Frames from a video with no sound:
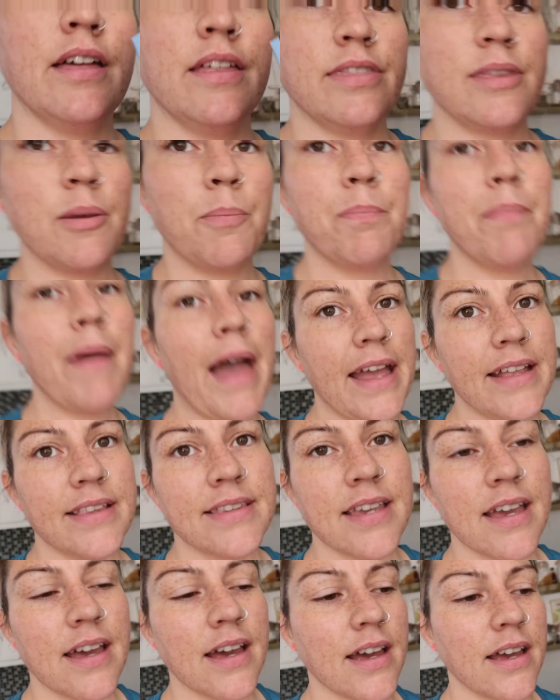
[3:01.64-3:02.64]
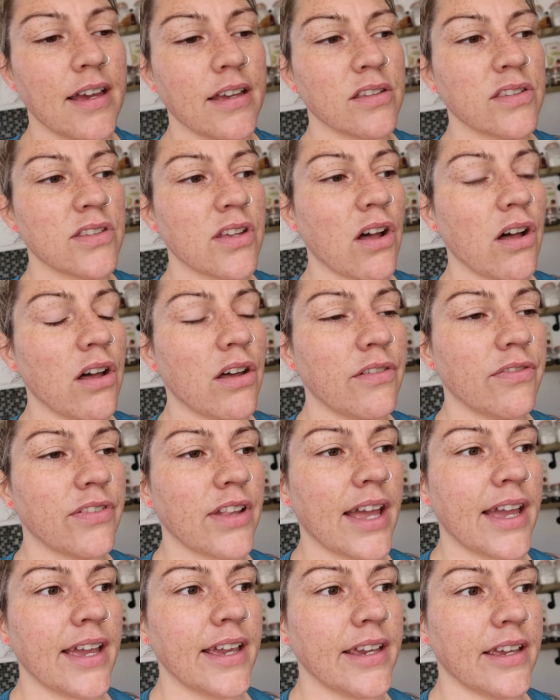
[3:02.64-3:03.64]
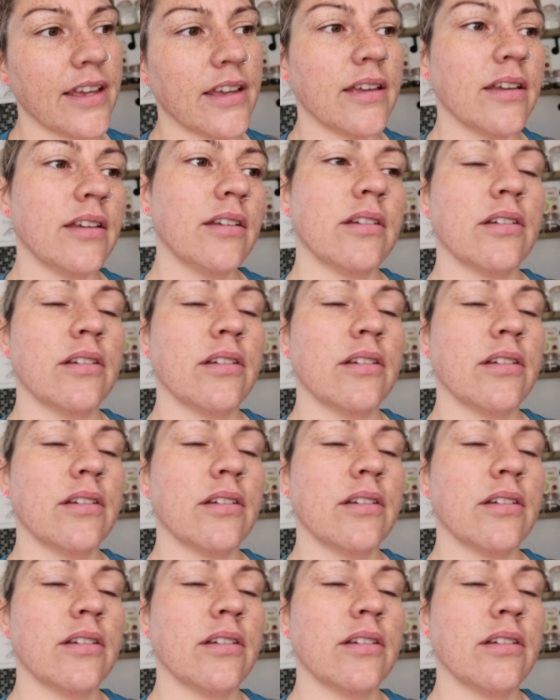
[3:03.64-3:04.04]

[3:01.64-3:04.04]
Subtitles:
the better sort of like